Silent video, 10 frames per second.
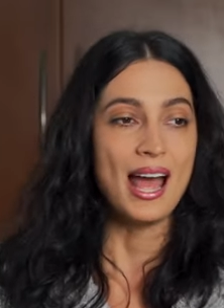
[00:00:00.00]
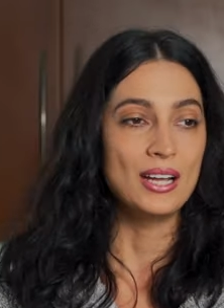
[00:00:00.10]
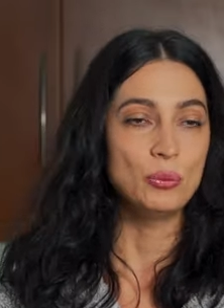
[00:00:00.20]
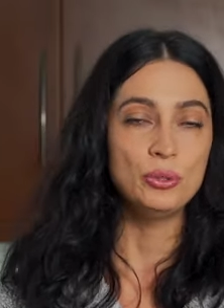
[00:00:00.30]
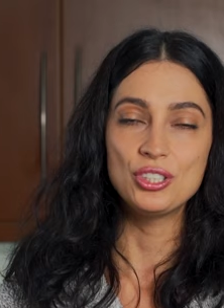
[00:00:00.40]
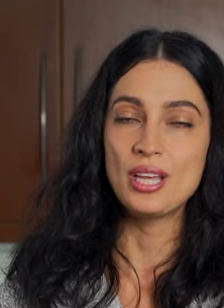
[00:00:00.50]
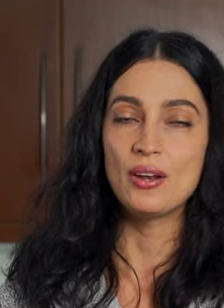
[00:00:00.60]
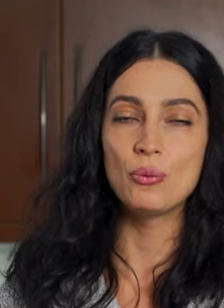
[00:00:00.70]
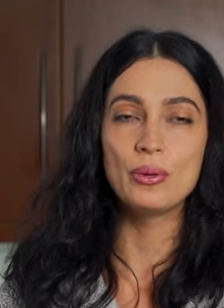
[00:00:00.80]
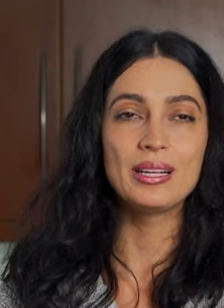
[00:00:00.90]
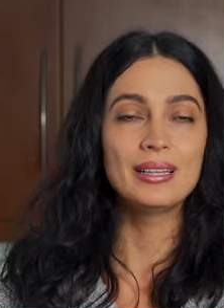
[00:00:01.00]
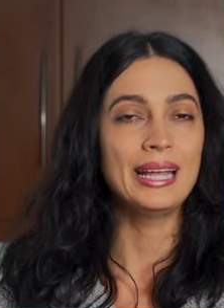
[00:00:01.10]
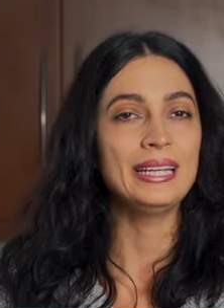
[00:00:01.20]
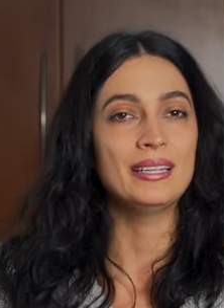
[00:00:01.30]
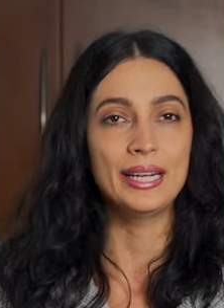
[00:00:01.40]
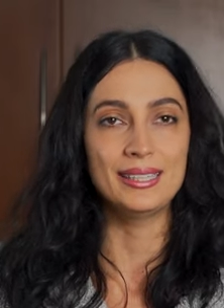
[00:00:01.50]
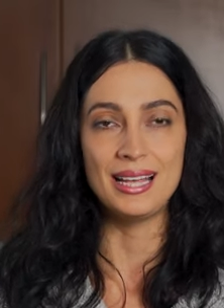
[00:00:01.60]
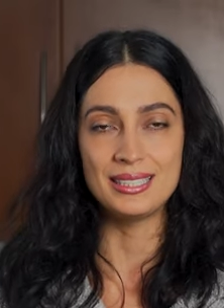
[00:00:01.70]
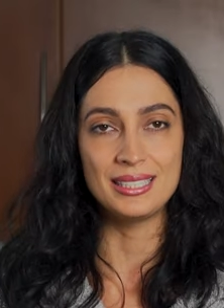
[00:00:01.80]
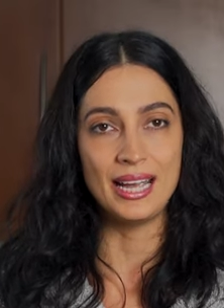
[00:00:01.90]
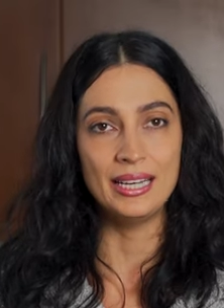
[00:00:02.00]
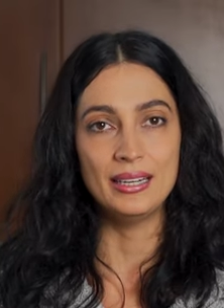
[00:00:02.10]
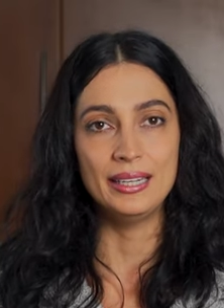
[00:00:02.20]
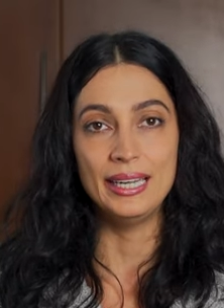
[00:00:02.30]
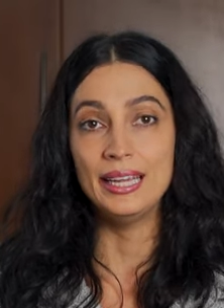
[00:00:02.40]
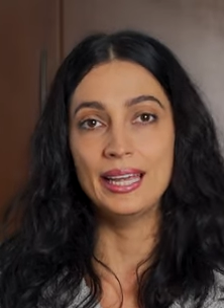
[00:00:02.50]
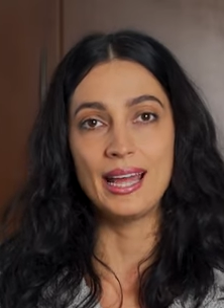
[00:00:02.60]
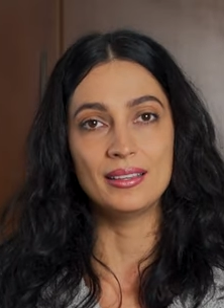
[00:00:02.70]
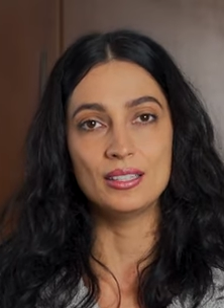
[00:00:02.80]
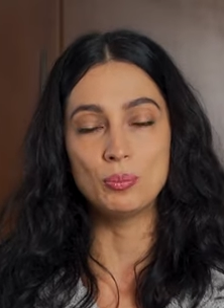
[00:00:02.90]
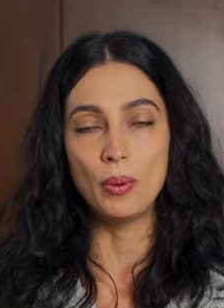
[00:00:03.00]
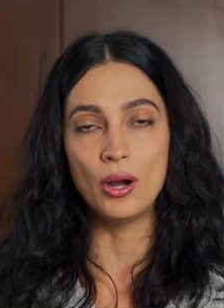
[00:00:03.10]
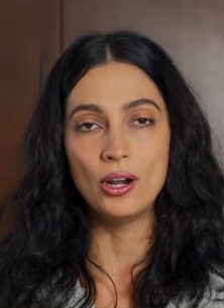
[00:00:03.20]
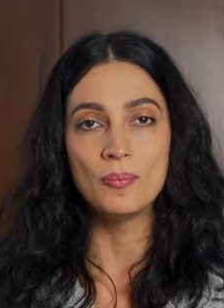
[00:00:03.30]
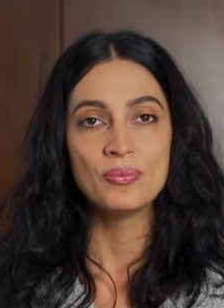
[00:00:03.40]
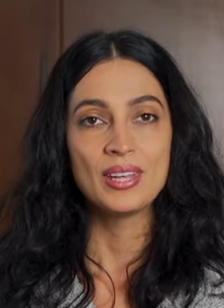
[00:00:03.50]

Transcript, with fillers: And we just had a really late night last night gigging at this bar.